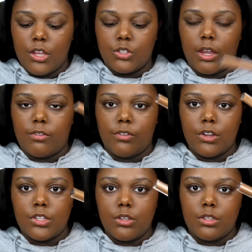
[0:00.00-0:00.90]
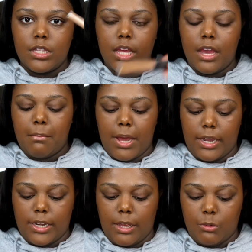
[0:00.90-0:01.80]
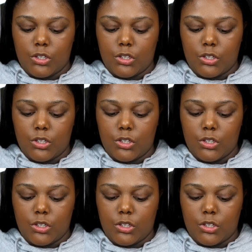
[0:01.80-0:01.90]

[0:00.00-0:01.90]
So I first use the Amande,